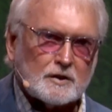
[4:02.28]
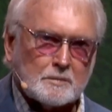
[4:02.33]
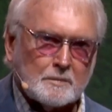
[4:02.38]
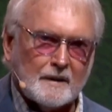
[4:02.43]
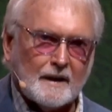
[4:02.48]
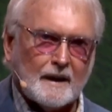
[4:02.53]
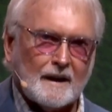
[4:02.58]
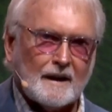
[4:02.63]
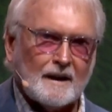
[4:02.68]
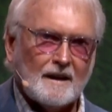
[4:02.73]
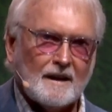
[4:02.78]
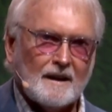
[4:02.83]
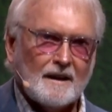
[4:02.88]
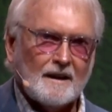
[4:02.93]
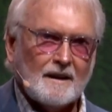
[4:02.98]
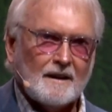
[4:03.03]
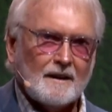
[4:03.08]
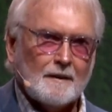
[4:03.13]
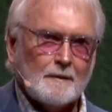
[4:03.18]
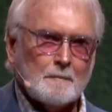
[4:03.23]
me,
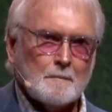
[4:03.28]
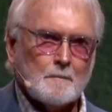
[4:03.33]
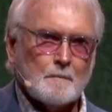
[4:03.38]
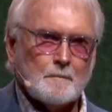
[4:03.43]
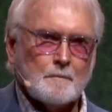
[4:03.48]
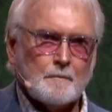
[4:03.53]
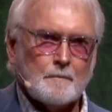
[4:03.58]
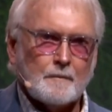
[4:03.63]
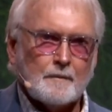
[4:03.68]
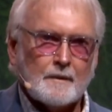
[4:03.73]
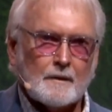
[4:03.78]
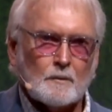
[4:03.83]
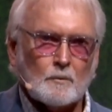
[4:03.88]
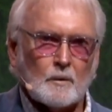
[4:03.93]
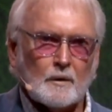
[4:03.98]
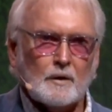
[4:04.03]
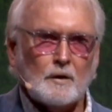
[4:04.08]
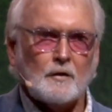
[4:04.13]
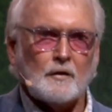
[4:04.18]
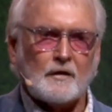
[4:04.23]

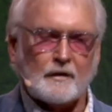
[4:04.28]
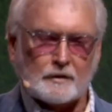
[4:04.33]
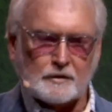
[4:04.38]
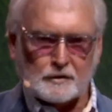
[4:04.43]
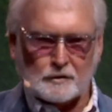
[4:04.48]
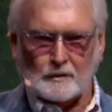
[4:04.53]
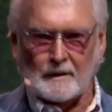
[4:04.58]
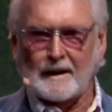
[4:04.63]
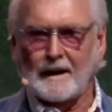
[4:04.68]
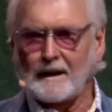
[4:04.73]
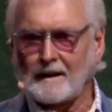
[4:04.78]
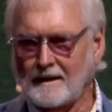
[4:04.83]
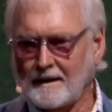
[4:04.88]
renews their strength.